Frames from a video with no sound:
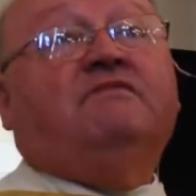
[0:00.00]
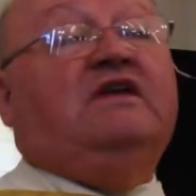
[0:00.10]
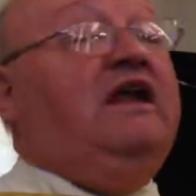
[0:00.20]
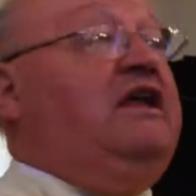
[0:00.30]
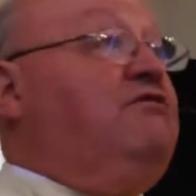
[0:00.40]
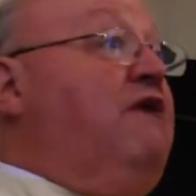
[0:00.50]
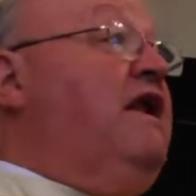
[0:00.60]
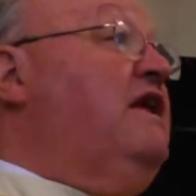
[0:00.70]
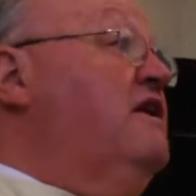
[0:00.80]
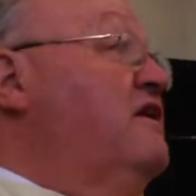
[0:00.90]
getting
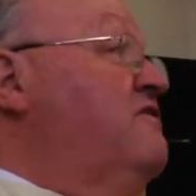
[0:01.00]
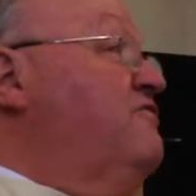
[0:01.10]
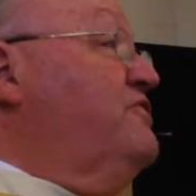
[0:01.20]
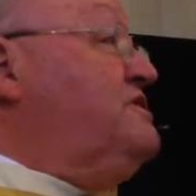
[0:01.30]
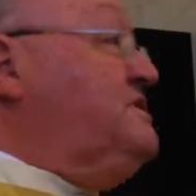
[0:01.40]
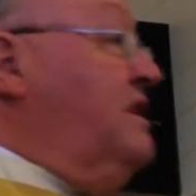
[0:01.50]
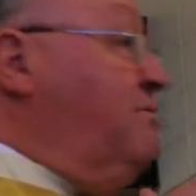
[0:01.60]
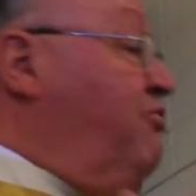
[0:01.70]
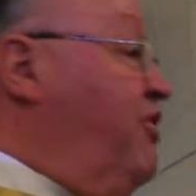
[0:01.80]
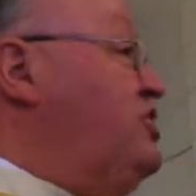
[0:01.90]
ready for the
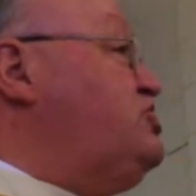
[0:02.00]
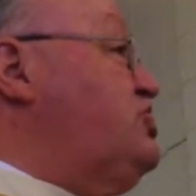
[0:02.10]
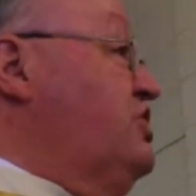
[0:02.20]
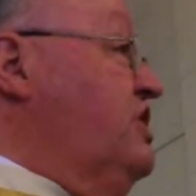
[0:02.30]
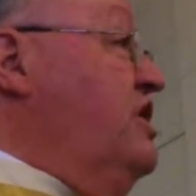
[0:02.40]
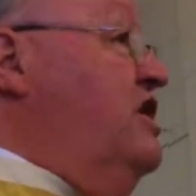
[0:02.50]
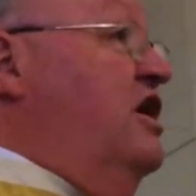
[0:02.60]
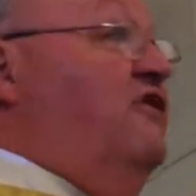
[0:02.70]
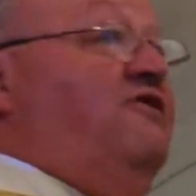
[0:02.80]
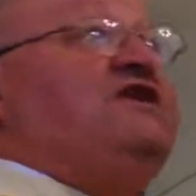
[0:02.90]
celebration
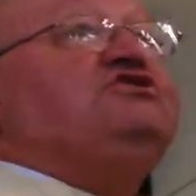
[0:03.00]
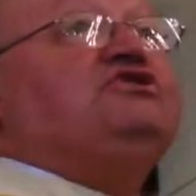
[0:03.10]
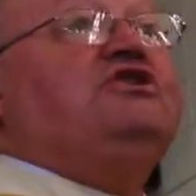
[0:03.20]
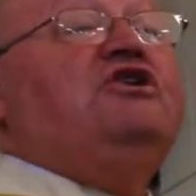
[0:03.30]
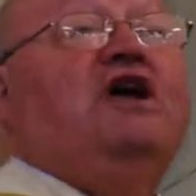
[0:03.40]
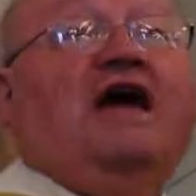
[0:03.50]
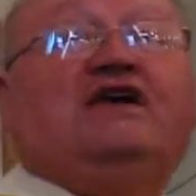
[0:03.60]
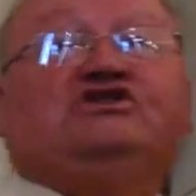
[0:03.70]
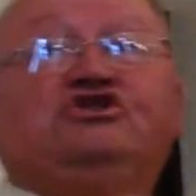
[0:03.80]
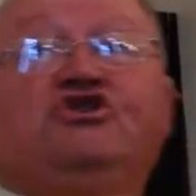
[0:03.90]
of Easter, as